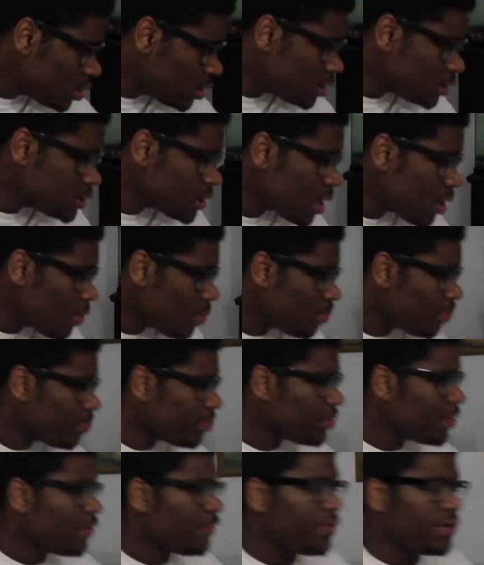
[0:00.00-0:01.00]
So
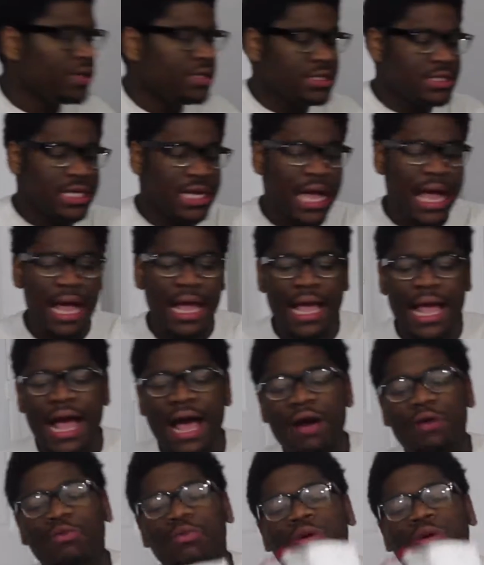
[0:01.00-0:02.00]
the first thing I got